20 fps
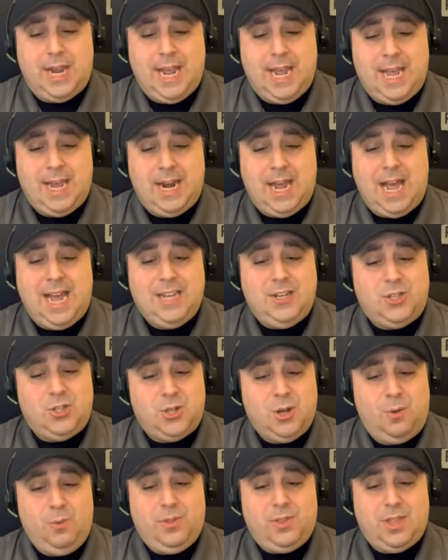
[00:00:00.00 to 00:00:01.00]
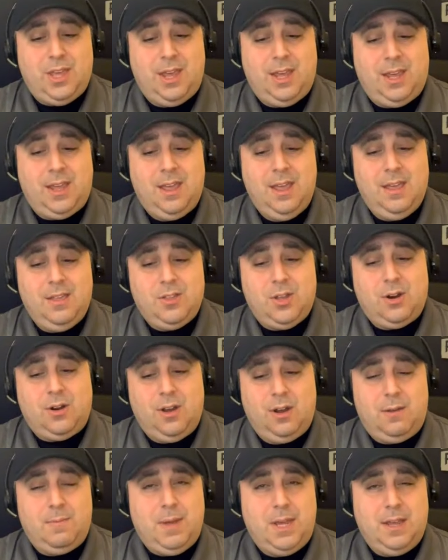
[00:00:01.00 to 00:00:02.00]
and I don't think they're
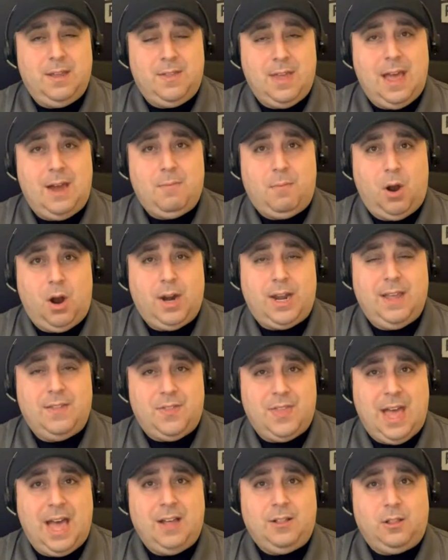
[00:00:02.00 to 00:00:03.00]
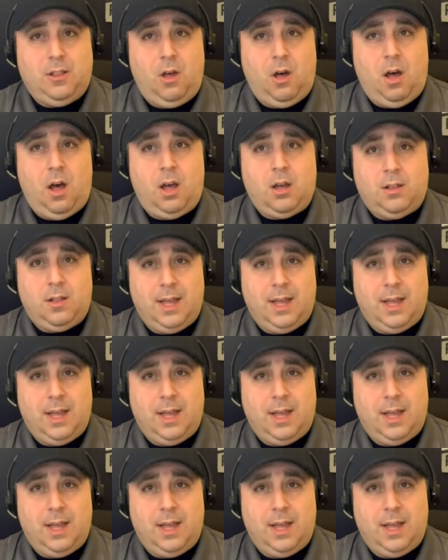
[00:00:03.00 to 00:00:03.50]
going to be in that market that long.